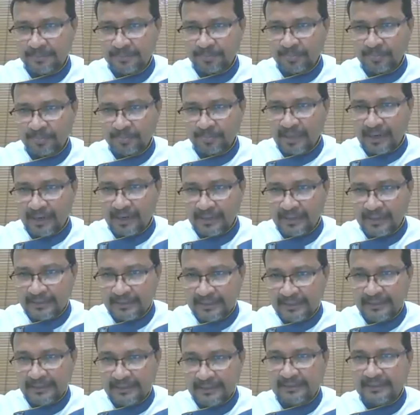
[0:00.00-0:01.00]
and
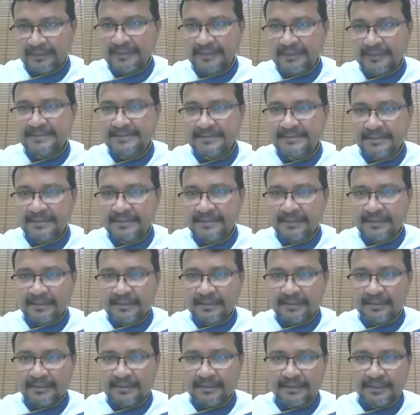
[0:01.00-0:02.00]
increase
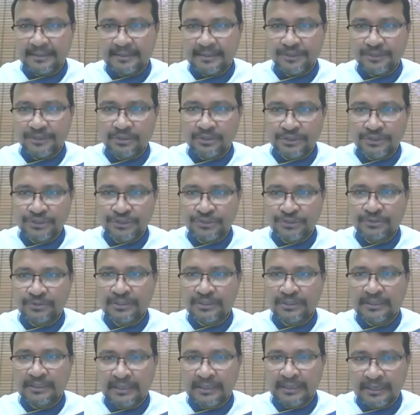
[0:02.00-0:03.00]
uh, your
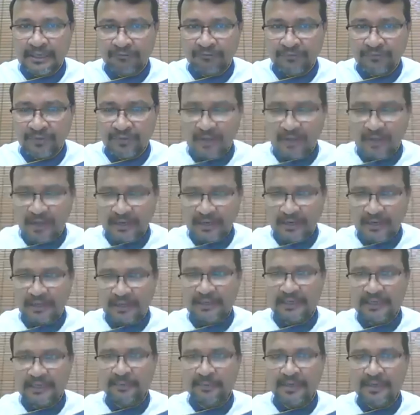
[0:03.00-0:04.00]
sugar and flour a
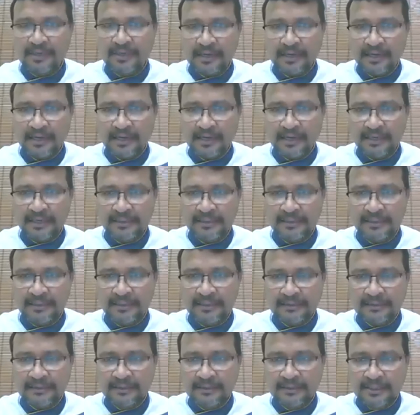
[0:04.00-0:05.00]
little bit higher
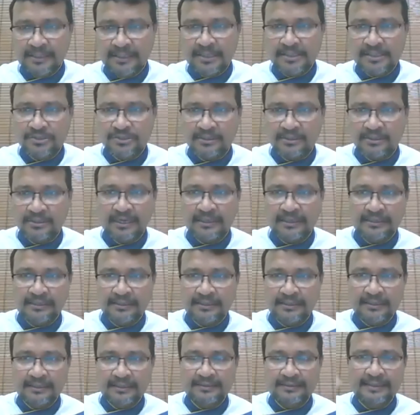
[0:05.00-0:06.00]
so that
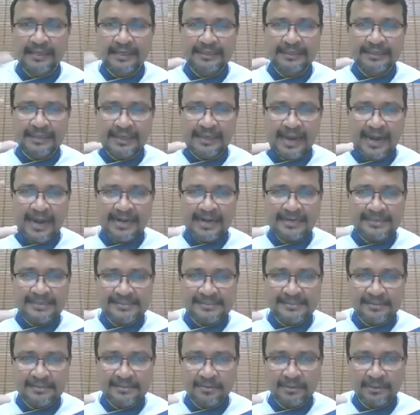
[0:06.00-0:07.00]
that adds,
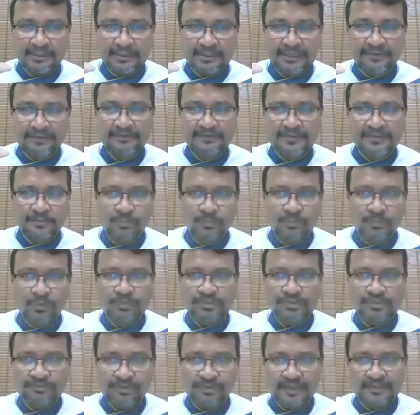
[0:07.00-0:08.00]
gives more
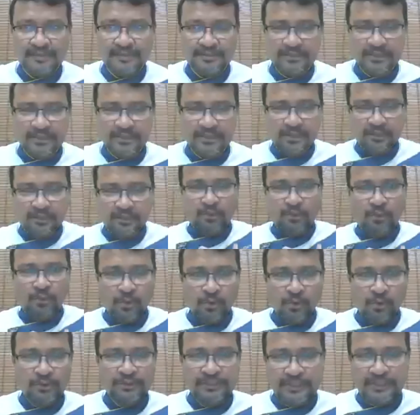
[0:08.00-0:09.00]
strength to
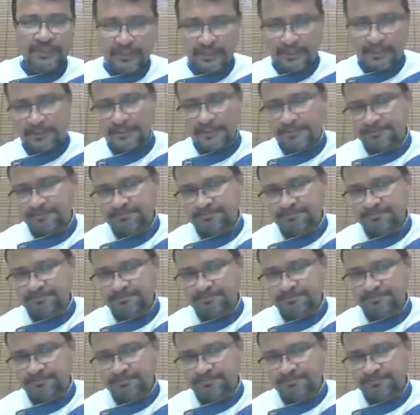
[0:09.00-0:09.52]
hold the